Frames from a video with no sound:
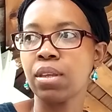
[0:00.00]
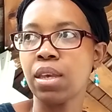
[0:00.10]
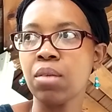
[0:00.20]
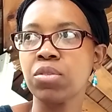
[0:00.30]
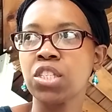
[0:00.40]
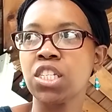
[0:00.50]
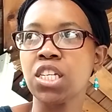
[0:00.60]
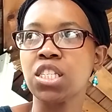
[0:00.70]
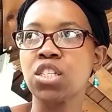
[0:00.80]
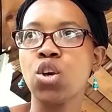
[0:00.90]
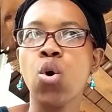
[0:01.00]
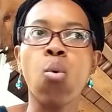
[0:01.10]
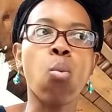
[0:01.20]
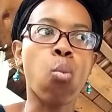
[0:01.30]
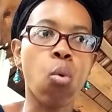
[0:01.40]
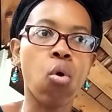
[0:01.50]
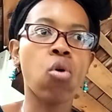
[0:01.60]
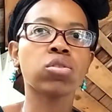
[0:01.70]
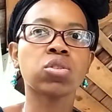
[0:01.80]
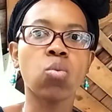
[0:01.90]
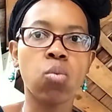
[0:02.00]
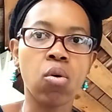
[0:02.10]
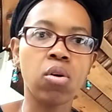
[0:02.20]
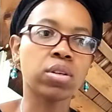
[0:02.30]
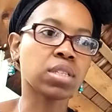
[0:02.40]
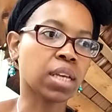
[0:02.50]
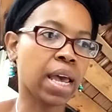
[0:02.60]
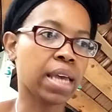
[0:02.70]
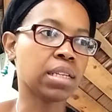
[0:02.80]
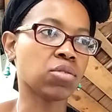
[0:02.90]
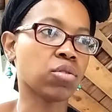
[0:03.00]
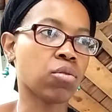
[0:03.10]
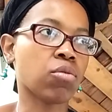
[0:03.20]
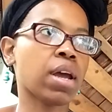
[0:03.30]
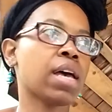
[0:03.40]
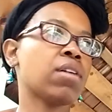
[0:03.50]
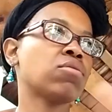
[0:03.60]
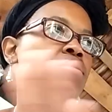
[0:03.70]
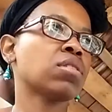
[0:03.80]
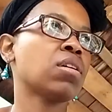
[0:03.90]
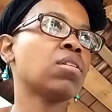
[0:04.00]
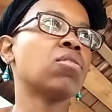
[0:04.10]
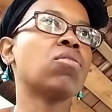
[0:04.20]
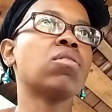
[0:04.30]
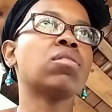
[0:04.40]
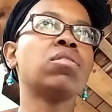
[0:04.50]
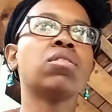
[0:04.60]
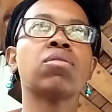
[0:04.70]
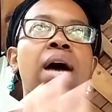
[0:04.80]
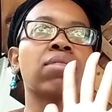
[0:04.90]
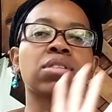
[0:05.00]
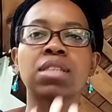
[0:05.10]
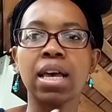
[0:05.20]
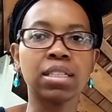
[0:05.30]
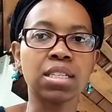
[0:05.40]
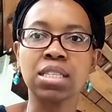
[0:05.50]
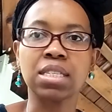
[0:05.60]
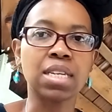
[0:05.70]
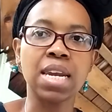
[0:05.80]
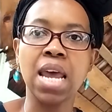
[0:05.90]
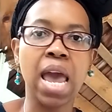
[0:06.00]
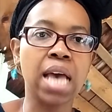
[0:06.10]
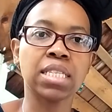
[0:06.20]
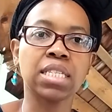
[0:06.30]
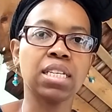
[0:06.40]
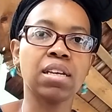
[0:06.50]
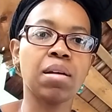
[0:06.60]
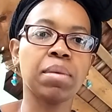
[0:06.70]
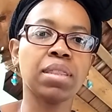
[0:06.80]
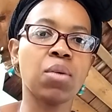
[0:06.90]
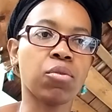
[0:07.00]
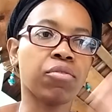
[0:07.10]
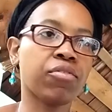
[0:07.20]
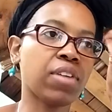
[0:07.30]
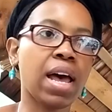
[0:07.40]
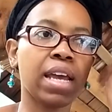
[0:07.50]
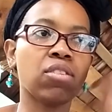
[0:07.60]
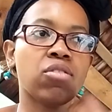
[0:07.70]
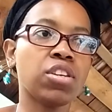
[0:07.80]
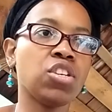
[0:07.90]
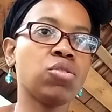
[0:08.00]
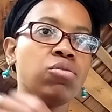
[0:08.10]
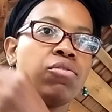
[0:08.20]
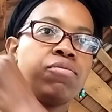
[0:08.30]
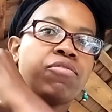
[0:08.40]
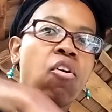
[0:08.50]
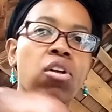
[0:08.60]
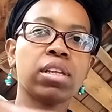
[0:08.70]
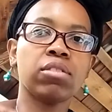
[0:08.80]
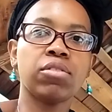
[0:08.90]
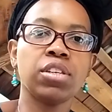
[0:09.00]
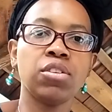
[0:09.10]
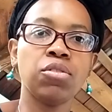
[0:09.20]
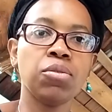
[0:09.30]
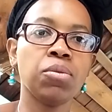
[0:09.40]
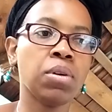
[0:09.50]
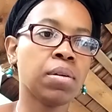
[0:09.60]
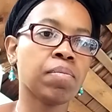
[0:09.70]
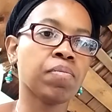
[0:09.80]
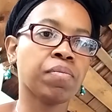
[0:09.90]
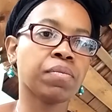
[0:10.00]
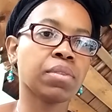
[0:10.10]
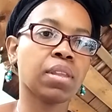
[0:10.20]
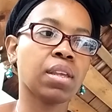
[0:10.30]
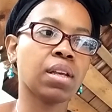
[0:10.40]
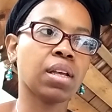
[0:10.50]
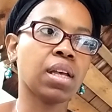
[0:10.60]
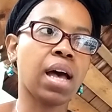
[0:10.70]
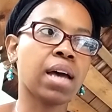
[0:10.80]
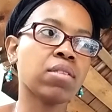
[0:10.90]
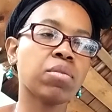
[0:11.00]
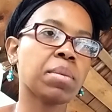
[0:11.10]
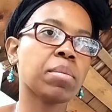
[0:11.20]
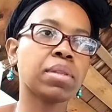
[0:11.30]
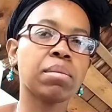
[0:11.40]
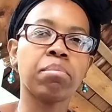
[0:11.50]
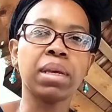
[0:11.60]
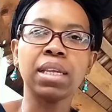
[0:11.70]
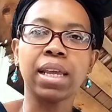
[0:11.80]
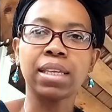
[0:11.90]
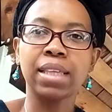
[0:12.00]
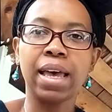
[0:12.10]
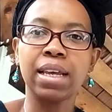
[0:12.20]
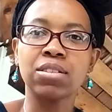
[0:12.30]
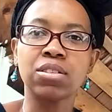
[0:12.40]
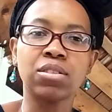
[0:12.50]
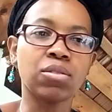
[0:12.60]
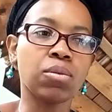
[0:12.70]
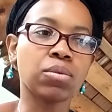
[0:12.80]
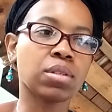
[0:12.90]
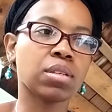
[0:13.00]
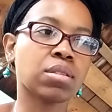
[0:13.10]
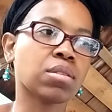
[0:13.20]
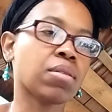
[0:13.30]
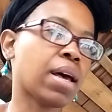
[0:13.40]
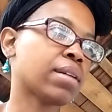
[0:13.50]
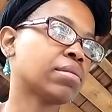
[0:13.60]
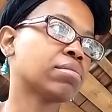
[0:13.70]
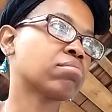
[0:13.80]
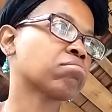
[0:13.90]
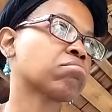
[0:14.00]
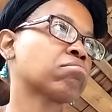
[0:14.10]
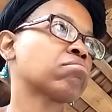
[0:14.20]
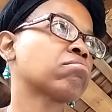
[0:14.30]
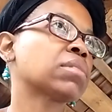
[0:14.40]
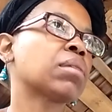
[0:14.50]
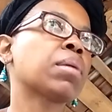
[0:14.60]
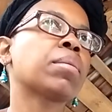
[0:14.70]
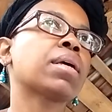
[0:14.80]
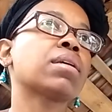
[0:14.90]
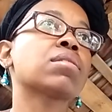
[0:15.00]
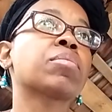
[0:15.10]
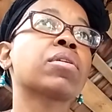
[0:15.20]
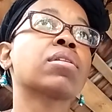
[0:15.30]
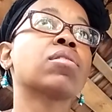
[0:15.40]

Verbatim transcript: it was just wall to wall cicadas on the ground, you know, outside, just nasty. I mean, they were flying on you, falling on you. I don't remember them being like that as an adult, so I don't. Maybe that is a part of